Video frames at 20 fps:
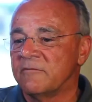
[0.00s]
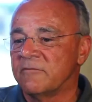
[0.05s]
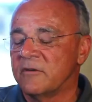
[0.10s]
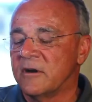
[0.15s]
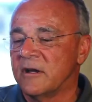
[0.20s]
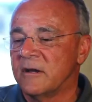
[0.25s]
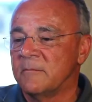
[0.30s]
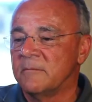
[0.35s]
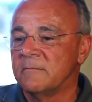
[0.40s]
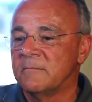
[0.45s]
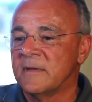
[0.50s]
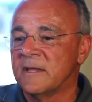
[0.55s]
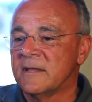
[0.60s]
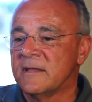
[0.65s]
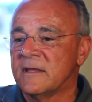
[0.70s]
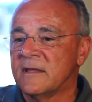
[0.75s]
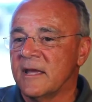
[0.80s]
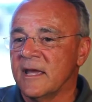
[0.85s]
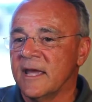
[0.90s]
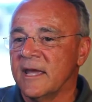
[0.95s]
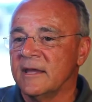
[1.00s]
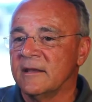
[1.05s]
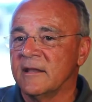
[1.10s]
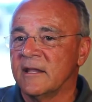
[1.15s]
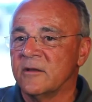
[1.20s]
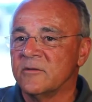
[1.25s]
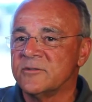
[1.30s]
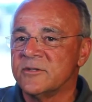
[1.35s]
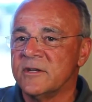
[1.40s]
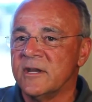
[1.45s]
from eight
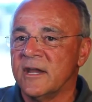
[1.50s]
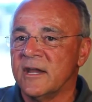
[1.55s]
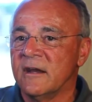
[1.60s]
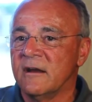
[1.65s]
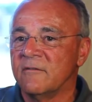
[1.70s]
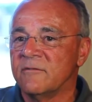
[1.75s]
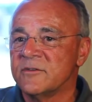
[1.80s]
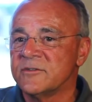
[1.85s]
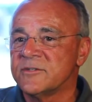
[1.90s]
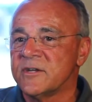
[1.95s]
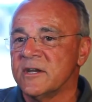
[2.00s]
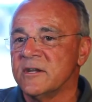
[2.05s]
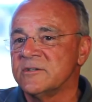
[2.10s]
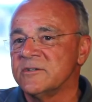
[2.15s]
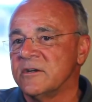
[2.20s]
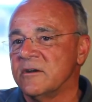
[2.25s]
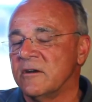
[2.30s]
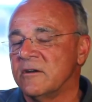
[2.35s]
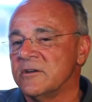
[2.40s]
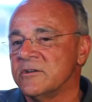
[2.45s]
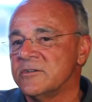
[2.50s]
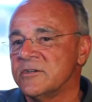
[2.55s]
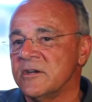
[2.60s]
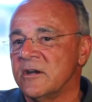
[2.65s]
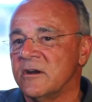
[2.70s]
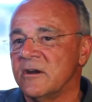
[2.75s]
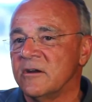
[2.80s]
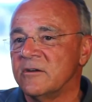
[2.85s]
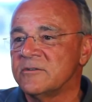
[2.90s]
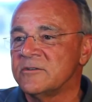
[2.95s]
loads a day off the stationary
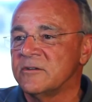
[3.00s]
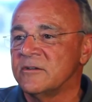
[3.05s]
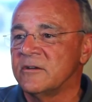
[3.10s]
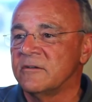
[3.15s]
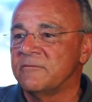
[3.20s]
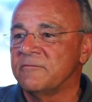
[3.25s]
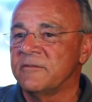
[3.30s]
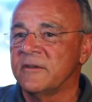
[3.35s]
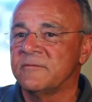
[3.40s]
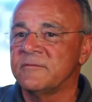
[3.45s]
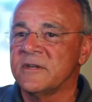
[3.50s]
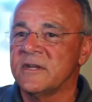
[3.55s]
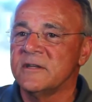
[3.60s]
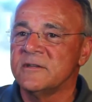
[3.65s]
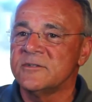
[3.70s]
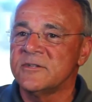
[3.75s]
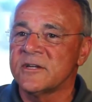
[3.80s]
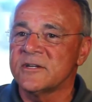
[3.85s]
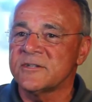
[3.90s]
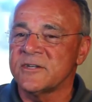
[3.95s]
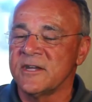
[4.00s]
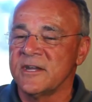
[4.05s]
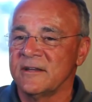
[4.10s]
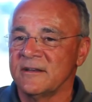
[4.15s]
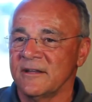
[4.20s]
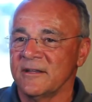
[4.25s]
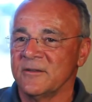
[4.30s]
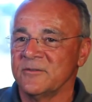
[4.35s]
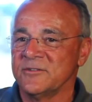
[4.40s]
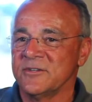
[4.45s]
shear to 15,
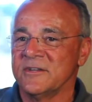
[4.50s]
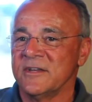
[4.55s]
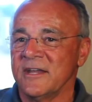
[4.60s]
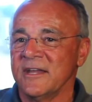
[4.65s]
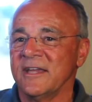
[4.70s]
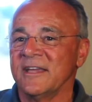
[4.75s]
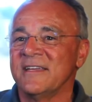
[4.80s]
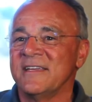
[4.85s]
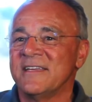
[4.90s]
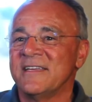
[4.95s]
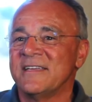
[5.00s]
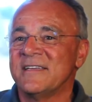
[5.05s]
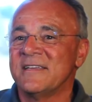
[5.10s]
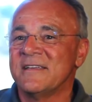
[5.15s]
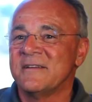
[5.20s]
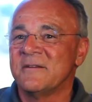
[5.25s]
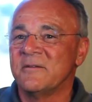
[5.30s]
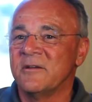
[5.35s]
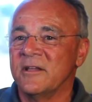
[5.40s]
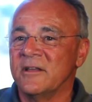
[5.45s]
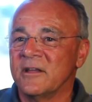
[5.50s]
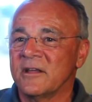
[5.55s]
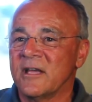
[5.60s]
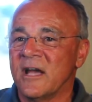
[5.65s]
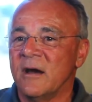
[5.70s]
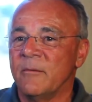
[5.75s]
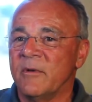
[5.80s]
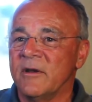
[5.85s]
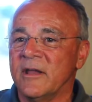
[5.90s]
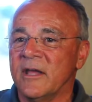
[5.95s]
16 loads a day in the
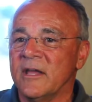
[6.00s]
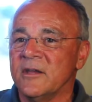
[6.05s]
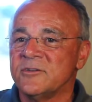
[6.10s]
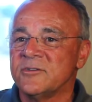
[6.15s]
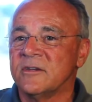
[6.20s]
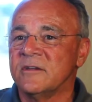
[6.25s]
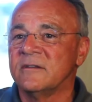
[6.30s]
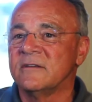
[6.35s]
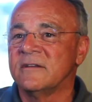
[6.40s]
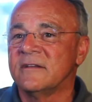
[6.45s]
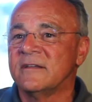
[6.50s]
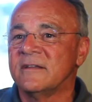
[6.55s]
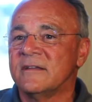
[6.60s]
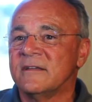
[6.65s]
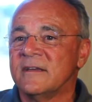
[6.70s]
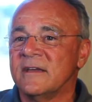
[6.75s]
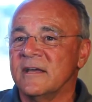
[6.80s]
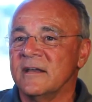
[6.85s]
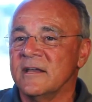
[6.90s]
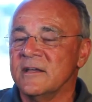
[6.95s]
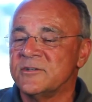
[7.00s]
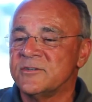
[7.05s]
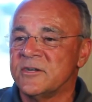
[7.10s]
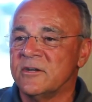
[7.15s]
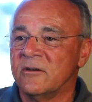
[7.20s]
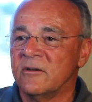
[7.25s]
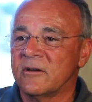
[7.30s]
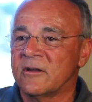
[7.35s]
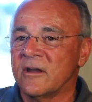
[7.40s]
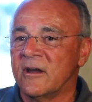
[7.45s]
combination, and he
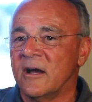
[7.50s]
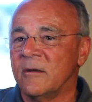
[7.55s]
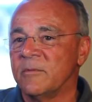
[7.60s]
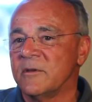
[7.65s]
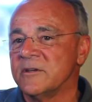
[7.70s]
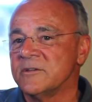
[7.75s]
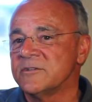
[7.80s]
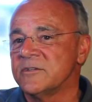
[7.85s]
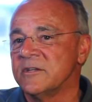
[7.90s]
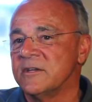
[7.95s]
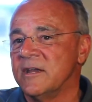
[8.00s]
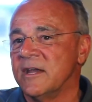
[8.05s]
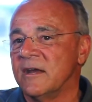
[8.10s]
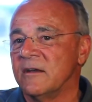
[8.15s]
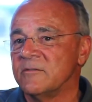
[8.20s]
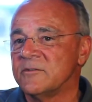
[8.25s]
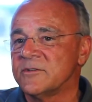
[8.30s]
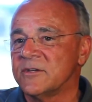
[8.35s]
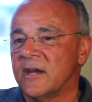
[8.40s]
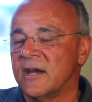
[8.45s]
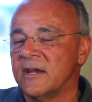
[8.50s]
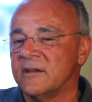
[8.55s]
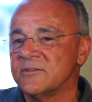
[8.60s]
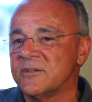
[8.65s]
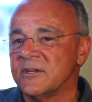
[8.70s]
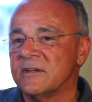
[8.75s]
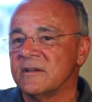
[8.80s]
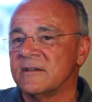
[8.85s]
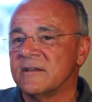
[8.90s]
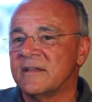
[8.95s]
still accomplished the
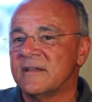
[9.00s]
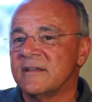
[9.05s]
downsizing